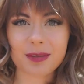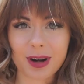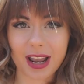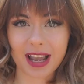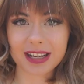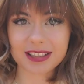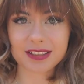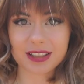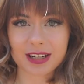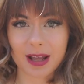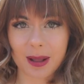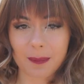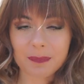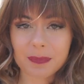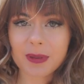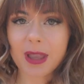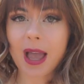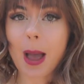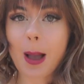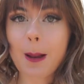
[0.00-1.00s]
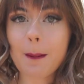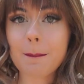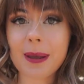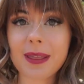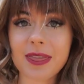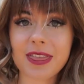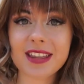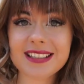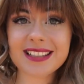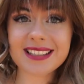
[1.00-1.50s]
react to them
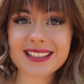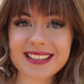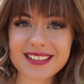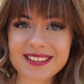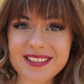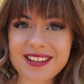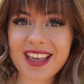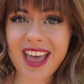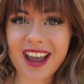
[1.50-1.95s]
but this is the new